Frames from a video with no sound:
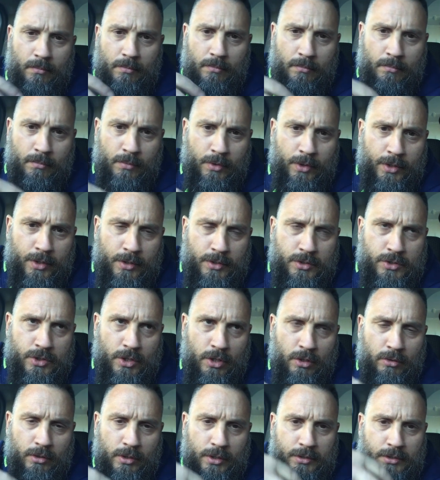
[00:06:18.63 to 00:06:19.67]
my
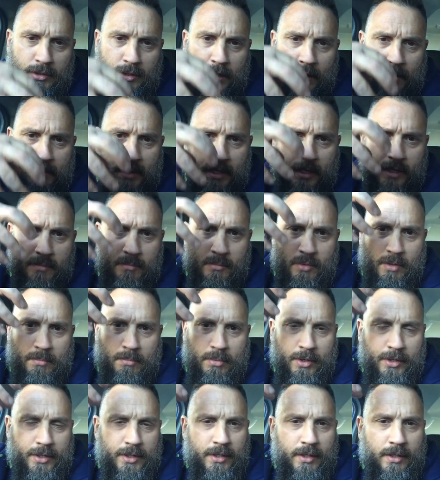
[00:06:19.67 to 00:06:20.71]
soul had come out of my
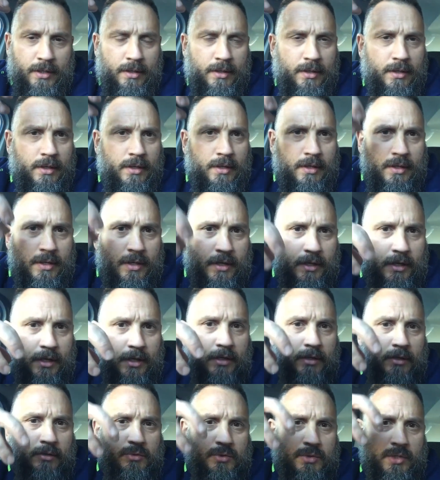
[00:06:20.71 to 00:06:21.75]
body
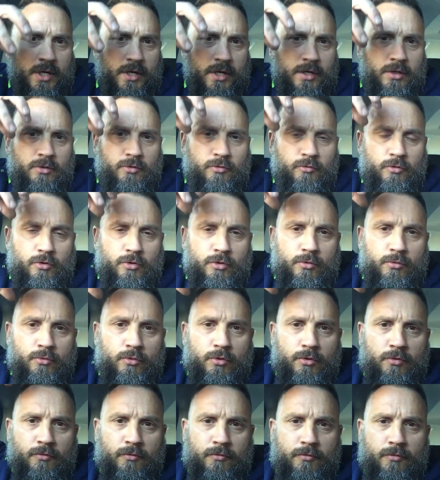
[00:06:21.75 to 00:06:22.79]
and it was going through the
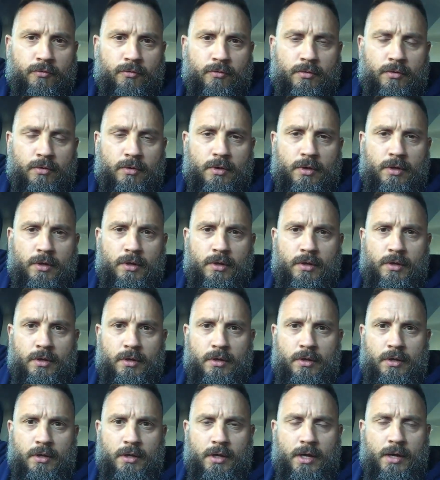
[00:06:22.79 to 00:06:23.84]
roof
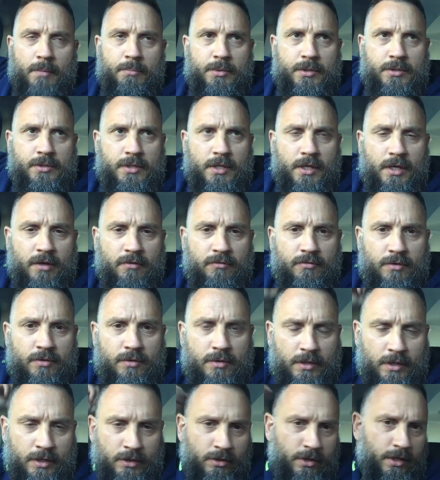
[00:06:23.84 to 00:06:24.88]
up into heaven,
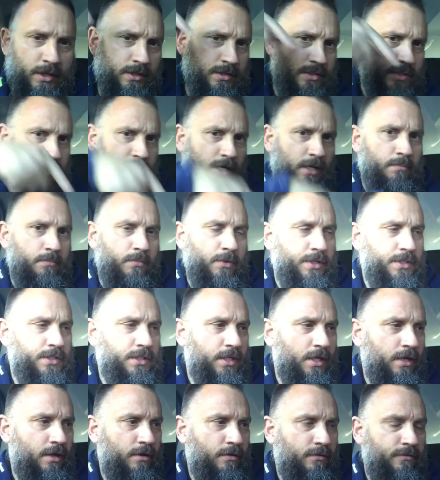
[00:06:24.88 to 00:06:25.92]
and I could see
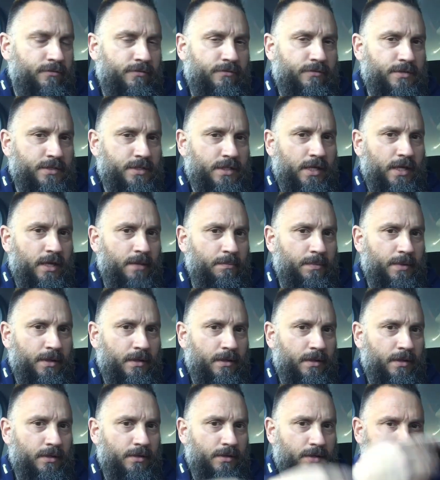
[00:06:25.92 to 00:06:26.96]
myself
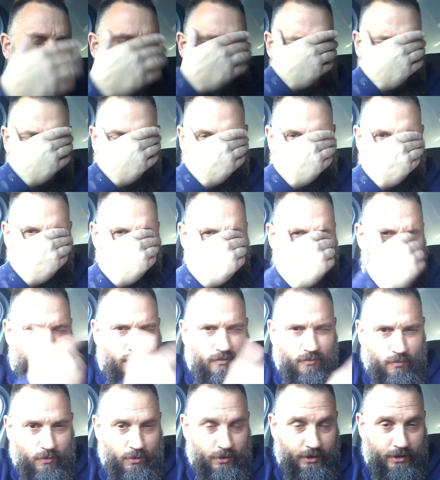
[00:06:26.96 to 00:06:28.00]
sleeping, and I could see my
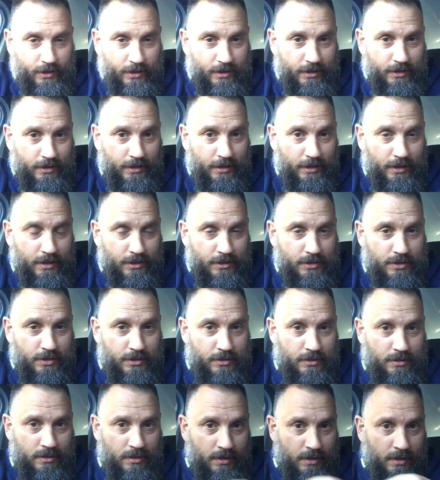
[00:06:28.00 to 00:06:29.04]
wife working in the
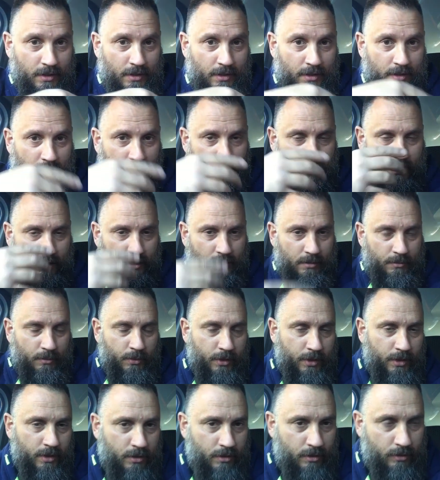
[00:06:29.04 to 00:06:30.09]
kitchen. I'm
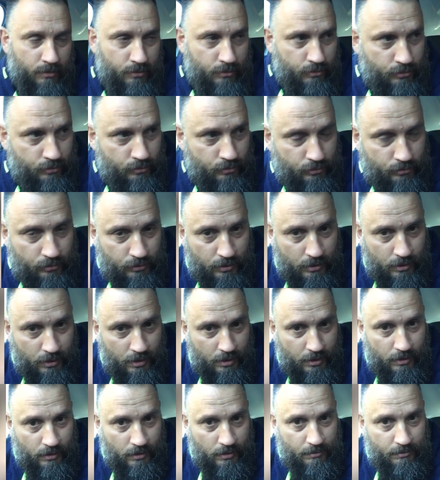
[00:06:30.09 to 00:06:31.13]
like, oh
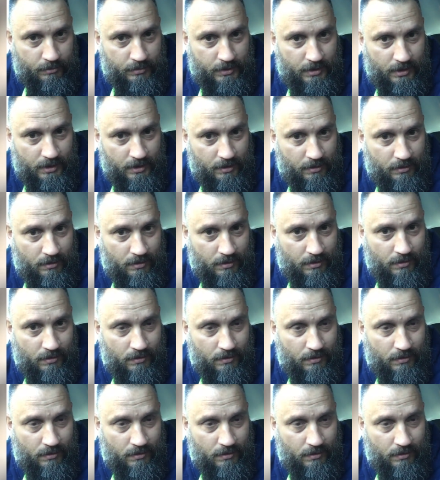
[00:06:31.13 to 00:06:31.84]
no, I'm dead.